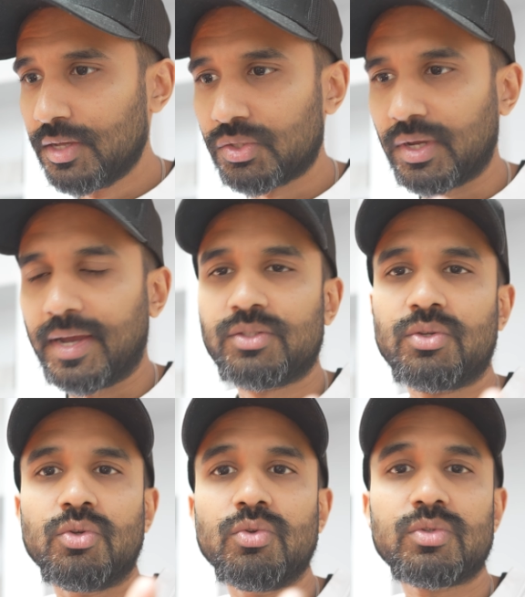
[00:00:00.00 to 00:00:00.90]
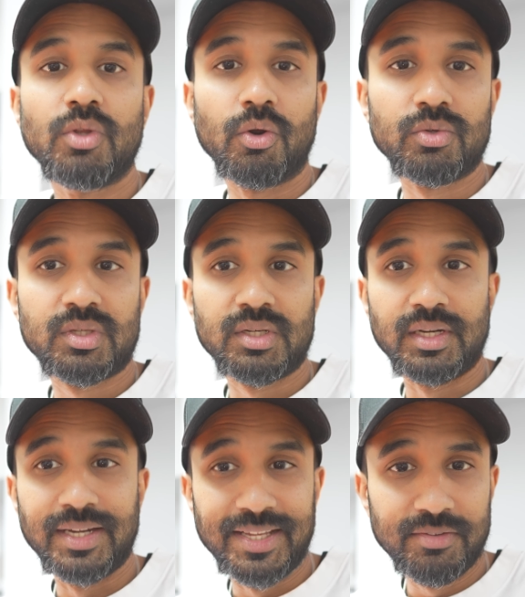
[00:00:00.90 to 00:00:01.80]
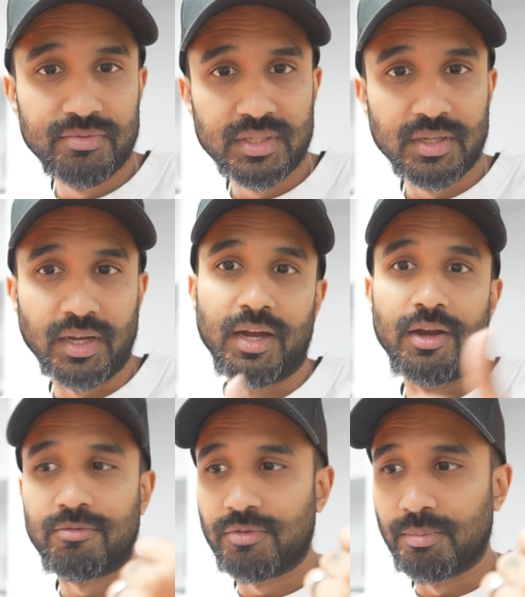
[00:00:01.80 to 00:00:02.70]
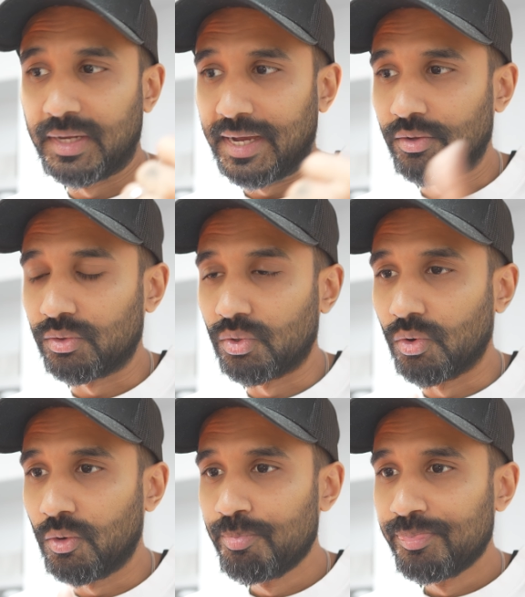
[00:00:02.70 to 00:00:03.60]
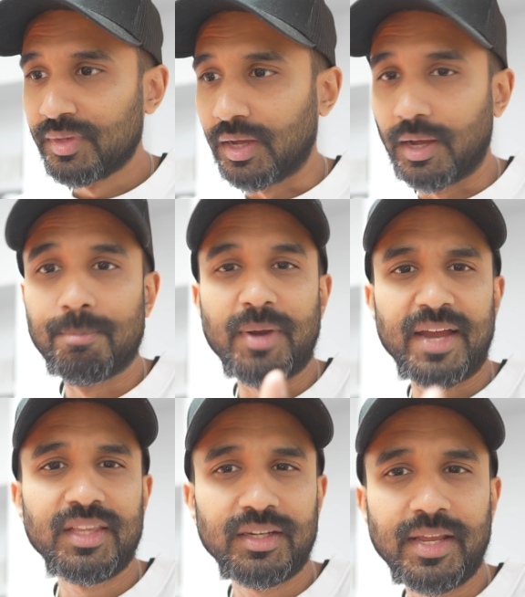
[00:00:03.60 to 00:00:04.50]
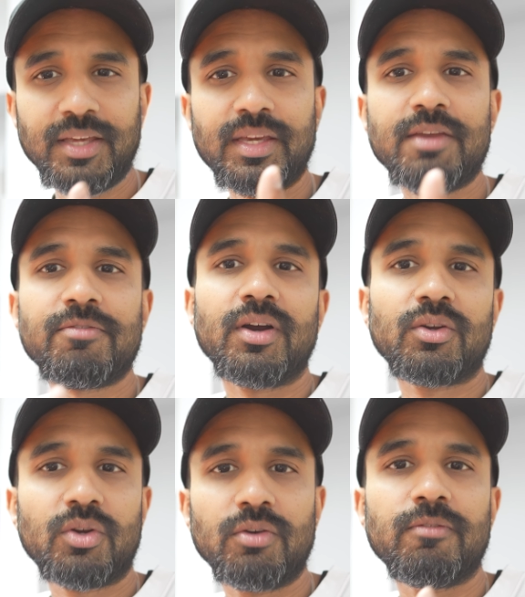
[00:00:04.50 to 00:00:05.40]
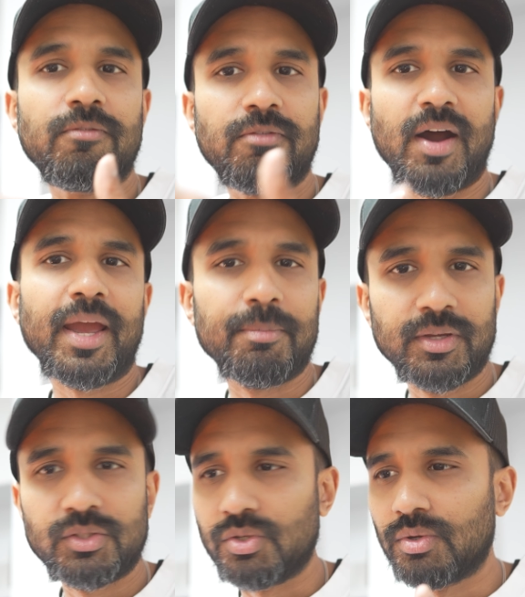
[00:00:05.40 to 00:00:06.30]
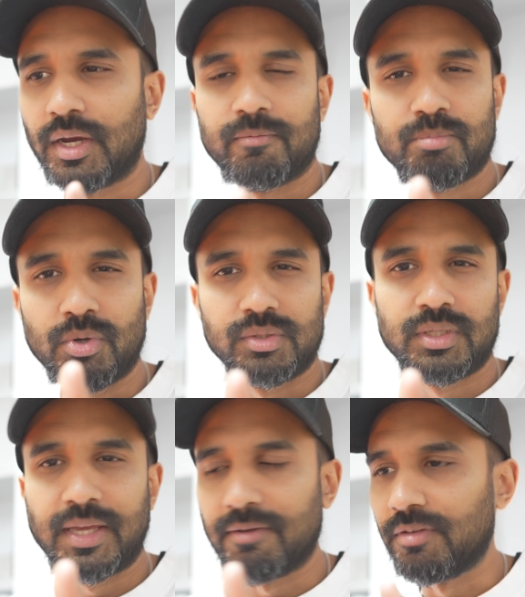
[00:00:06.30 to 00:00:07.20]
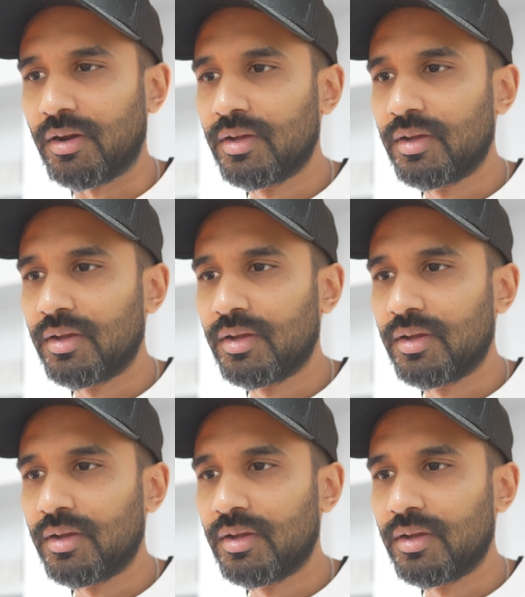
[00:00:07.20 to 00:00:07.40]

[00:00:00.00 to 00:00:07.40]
so I had to use those leaves from the outdoor. But I think they gave a good vibe to kind of put together.